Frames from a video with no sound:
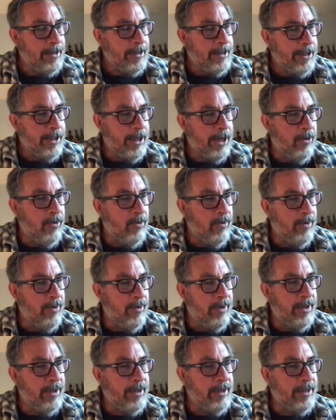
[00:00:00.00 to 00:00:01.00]
you know,
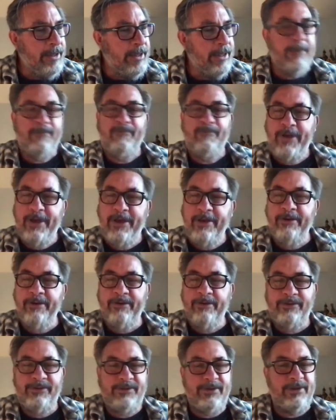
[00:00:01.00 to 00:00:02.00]
it
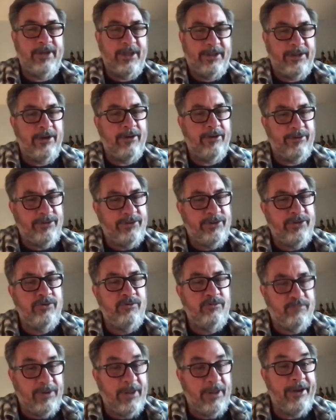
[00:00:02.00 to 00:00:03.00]
appears that there are
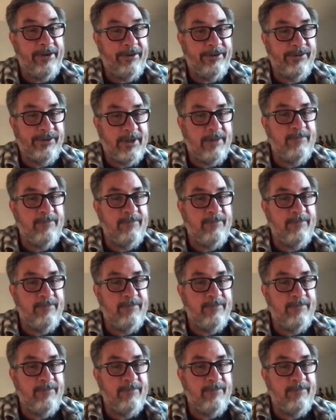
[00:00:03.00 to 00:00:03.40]
two players